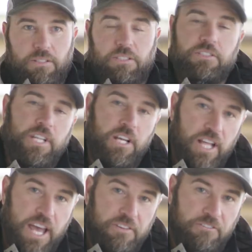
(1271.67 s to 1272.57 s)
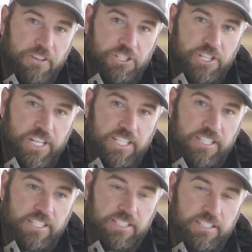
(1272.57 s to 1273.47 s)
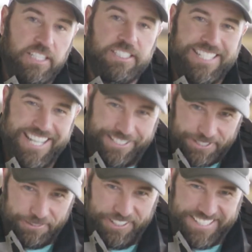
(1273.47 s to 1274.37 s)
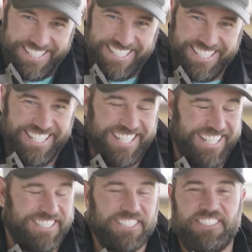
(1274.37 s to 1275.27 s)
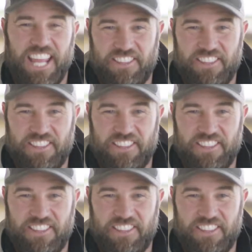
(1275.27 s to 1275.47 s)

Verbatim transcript: Steelhead fishing is addictive, to say the